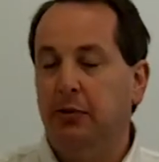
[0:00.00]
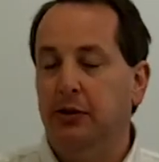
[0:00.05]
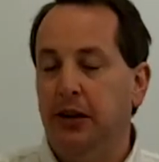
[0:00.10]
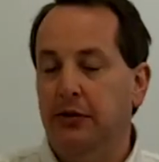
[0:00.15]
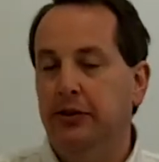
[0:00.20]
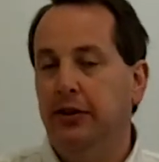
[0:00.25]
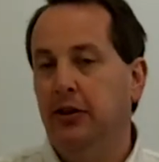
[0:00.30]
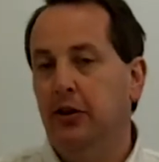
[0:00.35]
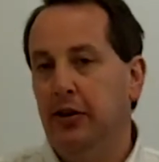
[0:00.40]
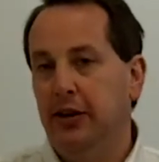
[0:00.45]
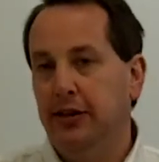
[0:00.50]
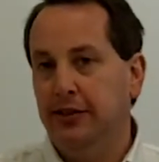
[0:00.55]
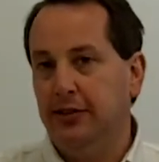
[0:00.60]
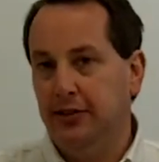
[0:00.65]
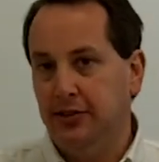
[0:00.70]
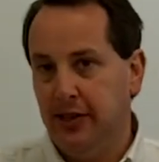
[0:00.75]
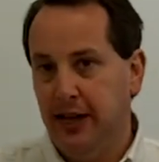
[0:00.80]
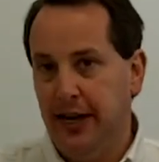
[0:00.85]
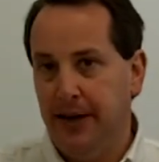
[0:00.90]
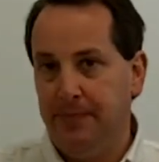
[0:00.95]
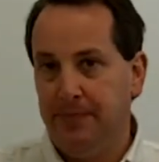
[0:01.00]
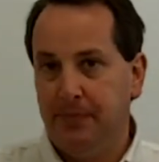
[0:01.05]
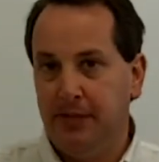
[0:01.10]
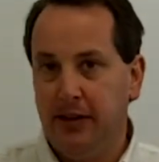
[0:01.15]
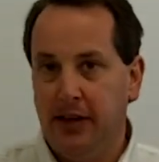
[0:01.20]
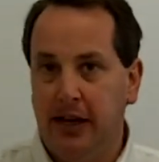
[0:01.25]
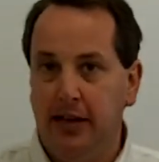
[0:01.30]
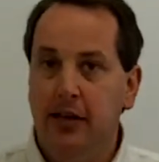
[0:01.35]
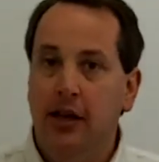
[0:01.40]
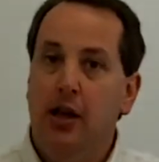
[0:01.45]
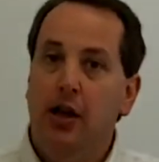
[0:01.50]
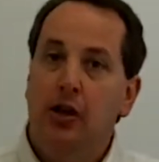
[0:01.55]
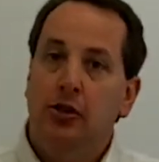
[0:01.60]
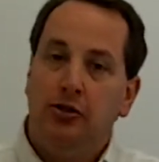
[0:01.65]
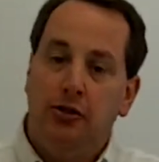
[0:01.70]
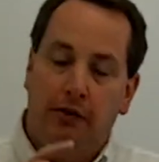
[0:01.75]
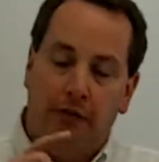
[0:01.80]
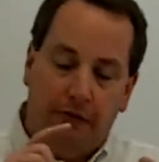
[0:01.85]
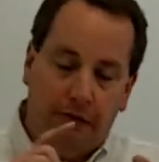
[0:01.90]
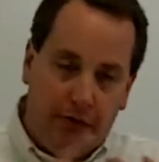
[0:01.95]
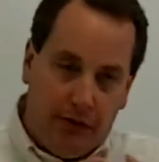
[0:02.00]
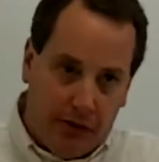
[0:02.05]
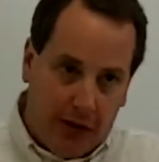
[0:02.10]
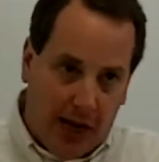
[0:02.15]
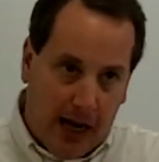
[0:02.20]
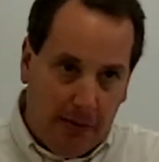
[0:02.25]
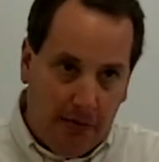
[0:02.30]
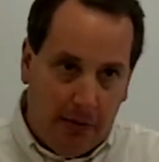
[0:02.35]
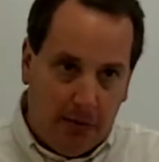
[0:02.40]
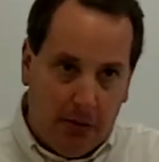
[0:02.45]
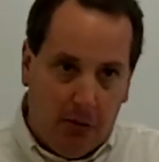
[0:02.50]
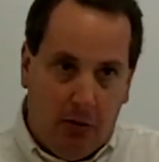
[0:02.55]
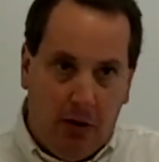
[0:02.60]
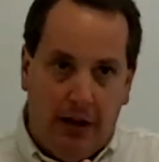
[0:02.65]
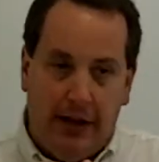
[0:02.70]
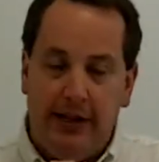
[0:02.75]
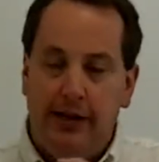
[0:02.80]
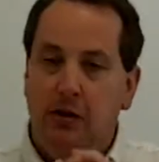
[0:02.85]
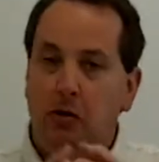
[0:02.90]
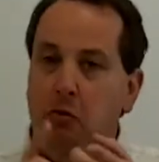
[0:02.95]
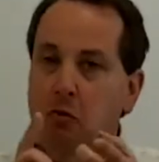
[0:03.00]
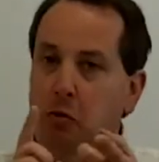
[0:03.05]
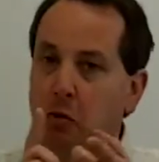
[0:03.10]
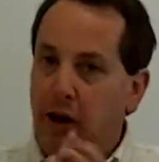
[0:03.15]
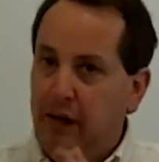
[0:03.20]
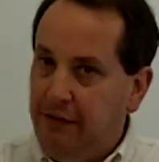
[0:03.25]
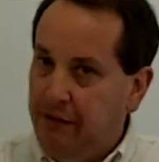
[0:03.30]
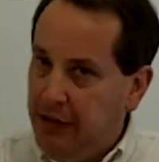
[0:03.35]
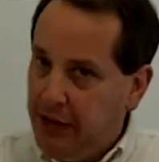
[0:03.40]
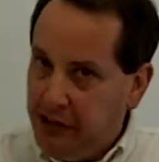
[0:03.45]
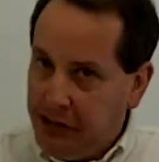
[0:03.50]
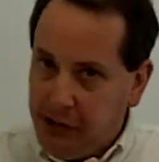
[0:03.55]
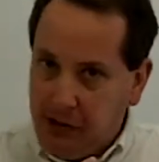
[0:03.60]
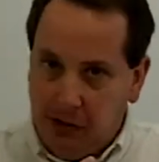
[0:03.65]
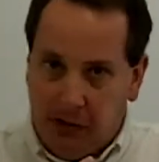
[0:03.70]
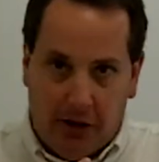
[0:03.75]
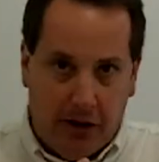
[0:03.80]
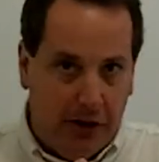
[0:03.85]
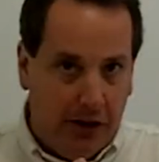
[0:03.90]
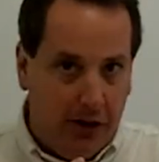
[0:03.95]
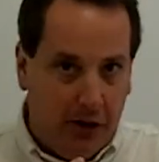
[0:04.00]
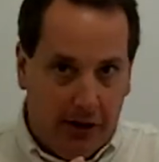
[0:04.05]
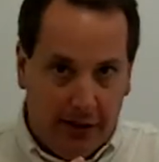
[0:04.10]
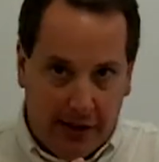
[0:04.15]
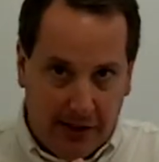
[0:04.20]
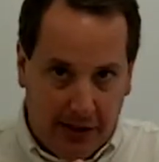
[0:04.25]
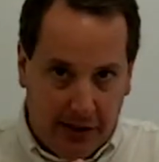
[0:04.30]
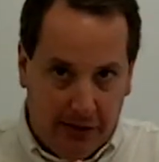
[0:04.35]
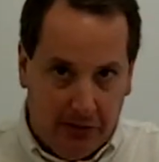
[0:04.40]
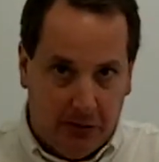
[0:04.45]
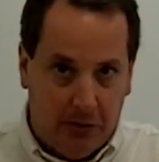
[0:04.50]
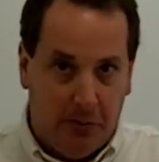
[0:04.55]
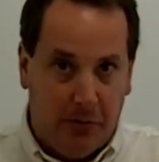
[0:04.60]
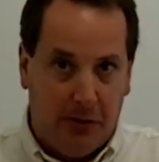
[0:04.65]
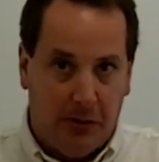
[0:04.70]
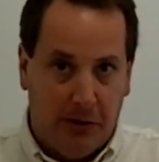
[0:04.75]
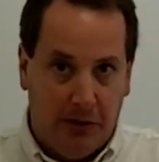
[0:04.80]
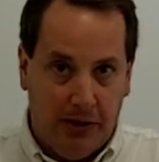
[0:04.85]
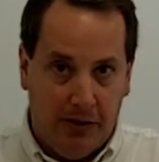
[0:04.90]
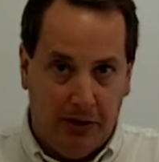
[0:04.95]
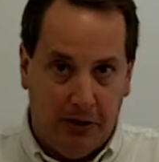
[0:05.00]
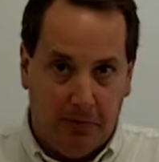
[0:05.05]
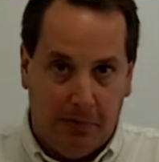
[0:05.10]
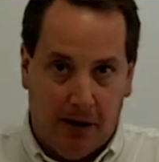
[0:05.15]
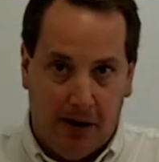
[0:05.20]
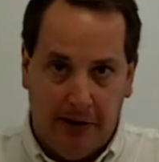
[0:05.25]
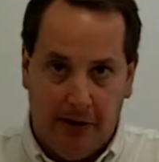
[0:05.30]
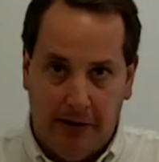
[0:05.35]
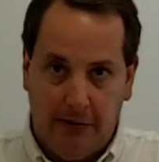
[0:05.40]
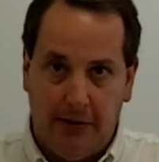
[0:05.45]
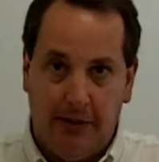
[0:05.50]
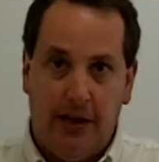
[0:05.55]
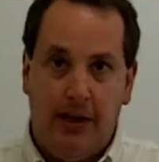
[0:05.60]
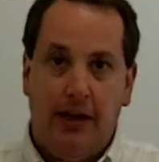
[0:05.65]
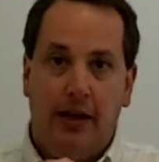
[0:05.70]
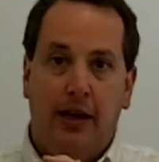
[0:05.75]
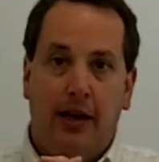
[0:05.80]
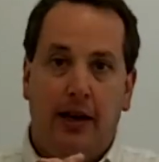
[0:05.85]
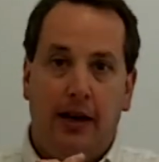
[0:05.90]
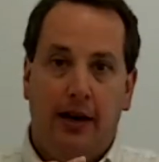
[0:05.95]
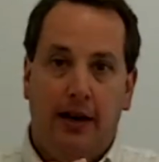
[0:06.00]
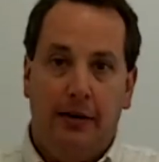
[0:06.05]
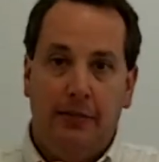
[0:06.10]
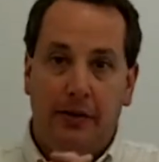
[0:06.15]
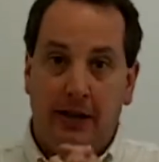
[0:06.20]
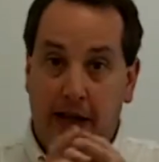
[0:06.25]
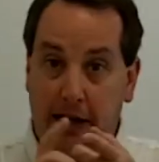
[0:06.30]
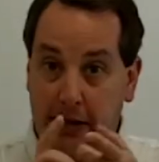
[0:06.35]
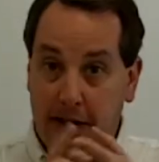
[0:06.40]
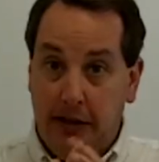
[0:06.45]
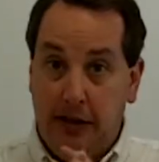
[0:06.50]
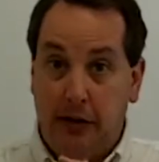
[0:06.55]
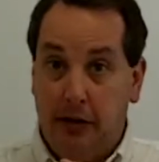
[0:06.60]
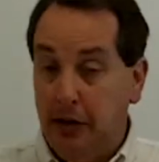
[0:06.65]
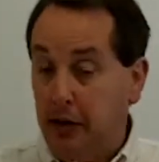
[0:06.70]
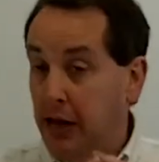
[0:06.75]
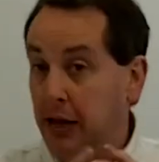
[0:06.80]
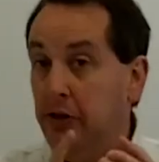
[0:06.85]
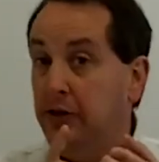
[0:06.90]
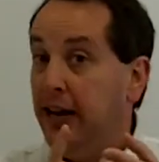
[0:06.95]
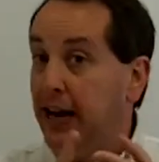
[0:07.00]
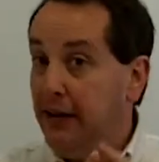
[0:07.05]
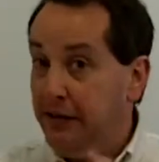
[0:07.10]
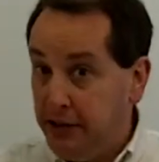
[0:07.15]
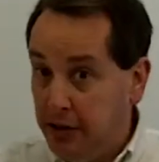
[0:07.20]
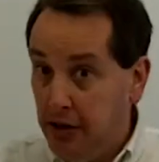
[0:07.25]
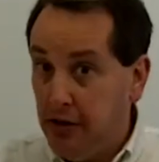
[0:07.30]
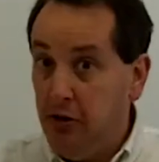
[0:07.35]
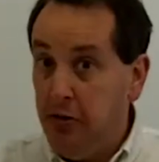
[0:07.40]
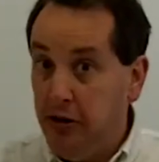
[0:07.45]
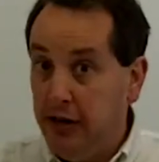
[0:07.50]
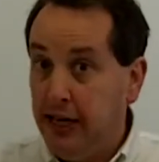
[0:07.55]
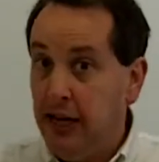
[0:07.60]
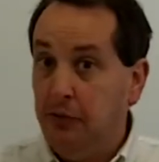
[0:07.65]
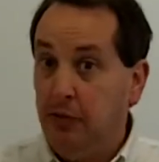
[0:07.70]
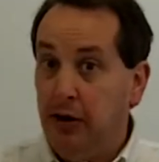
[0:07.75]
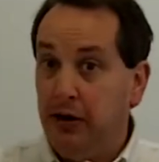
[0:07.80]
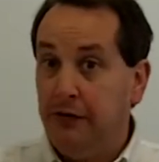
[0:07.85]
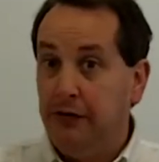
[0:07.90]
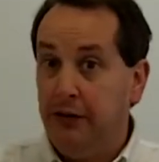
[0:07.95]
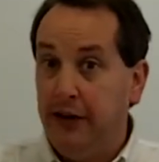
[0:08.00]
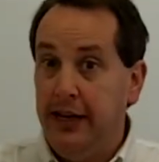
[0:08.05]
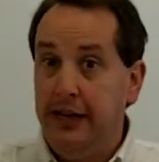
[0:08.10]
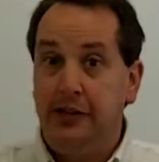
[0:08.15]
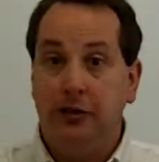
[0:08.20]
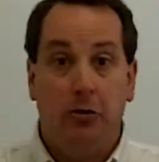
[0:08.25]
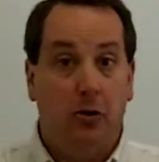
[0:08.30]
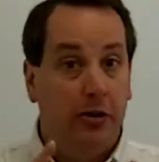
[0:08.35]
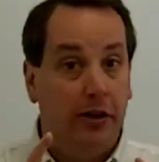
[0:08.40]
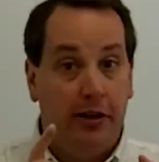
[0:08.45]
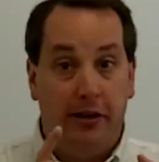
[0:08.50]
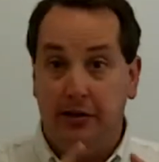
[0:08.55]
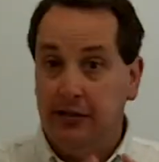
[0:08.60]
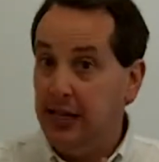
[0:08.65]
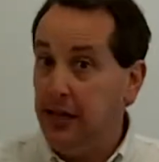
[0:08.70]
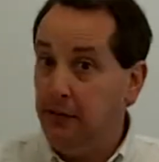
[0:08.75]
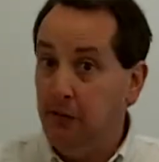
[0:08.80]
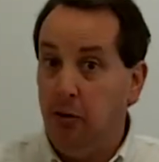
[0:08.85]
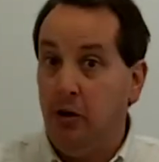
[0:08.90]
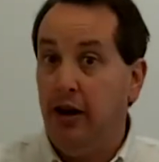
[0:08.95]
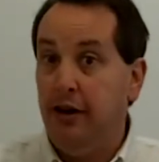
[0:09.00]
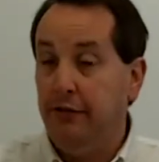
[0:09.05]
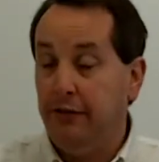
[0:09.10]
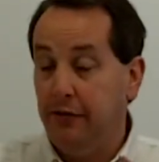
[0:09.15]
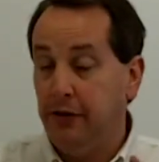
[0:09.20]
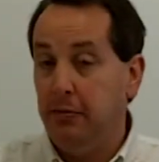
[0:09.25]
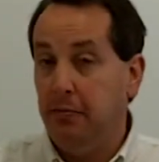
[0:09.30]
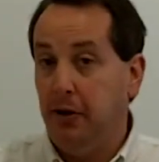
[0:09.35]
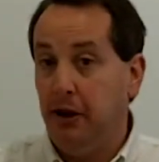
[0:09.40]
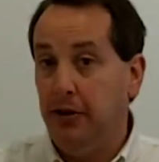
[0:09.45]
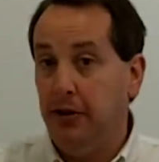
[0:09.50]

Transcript: whatever you're going to say. Okay. So job number one, what visual are you going to use between you and your partner? You can have two, you can have one for each, or you can just have one for the